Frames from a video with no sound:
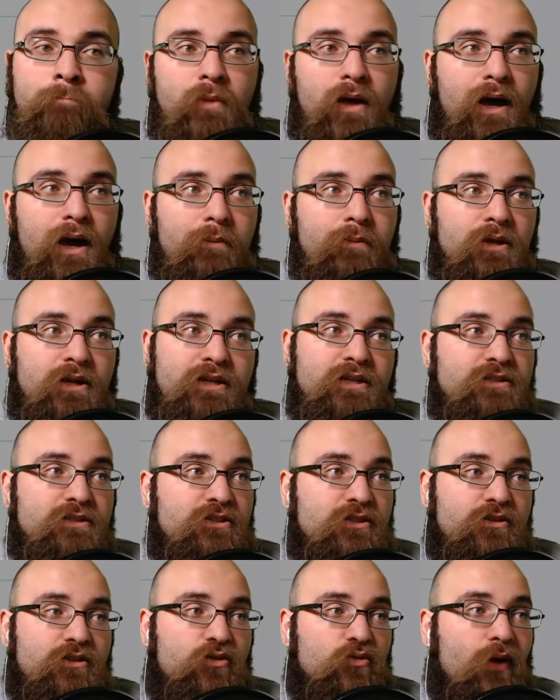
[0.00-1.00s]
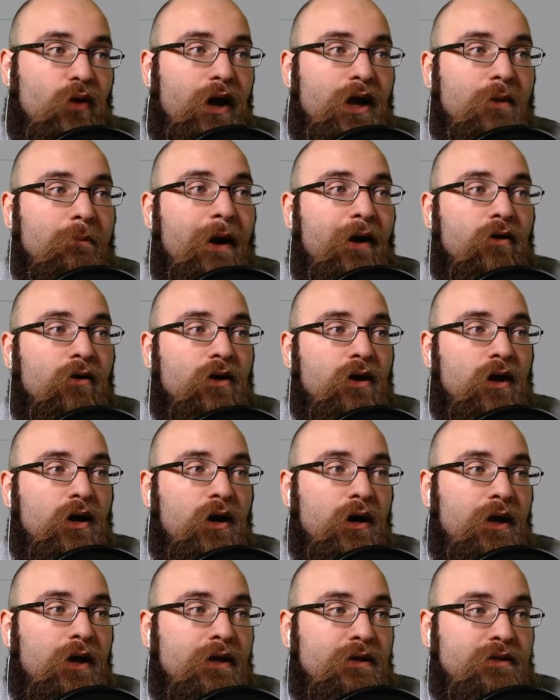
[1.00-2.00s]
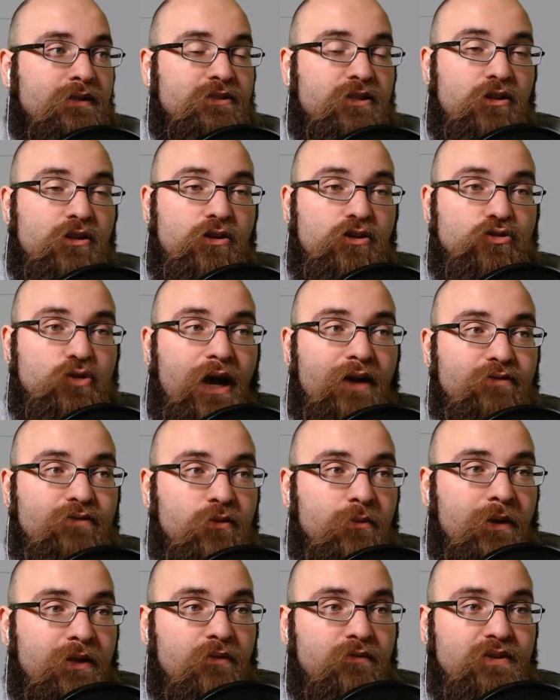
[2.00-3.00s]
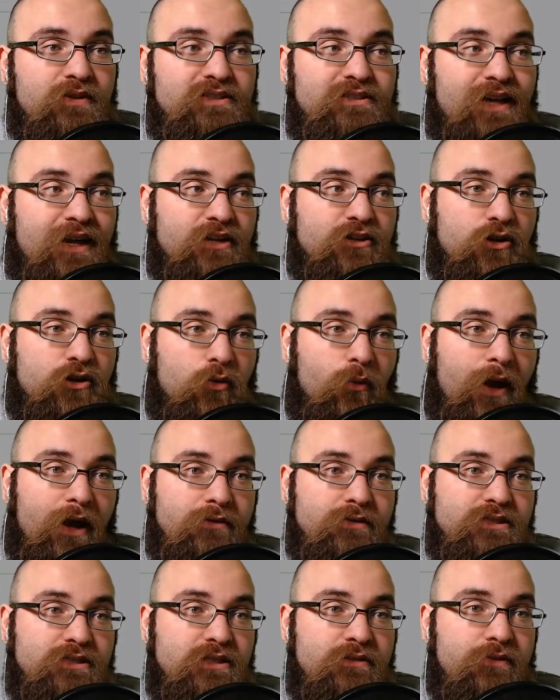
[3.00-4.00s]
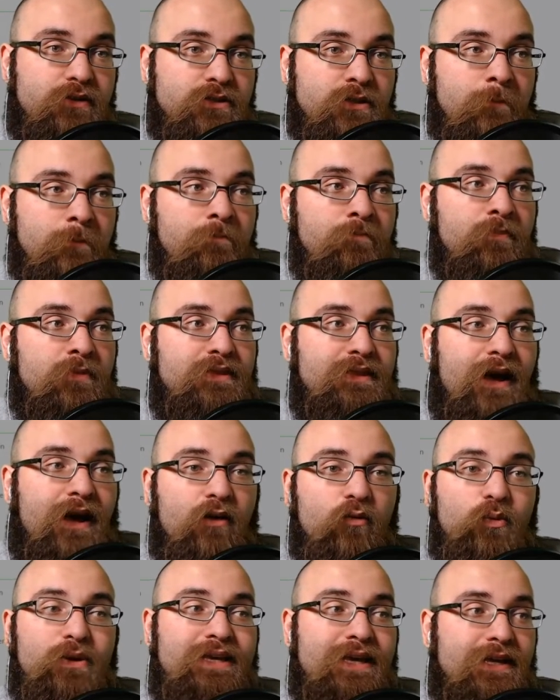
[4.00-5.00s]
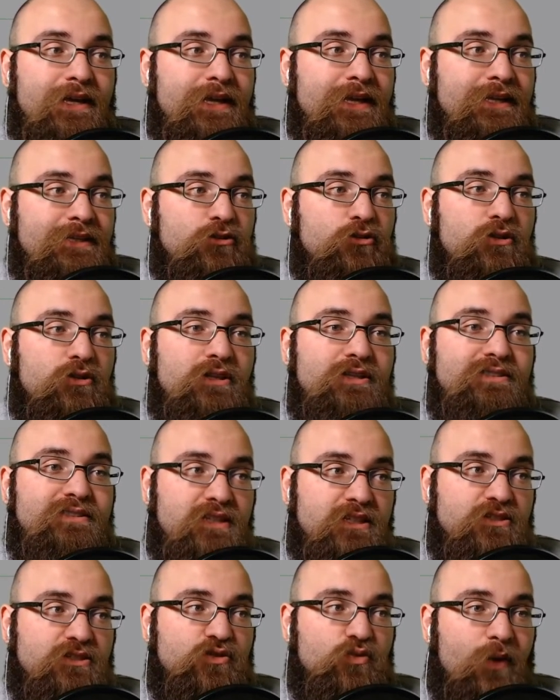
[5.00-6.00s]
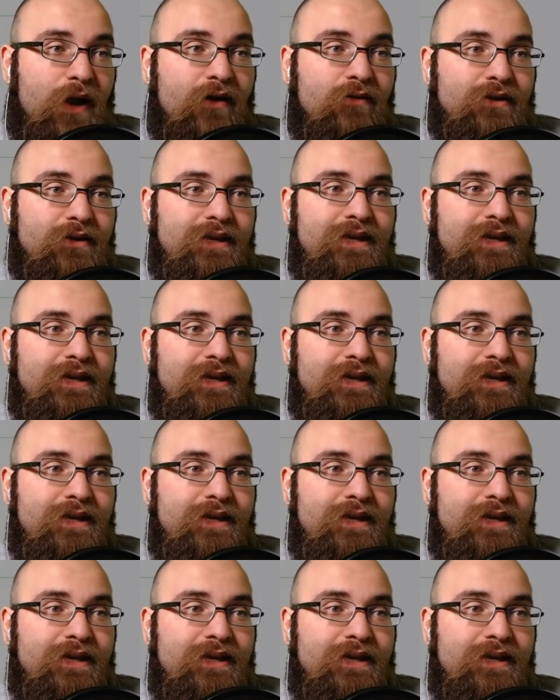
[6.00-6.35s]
I'm going to continue to ride him out and continue to draft him. I love these second-year wide receivers. Now we get into the sixth round.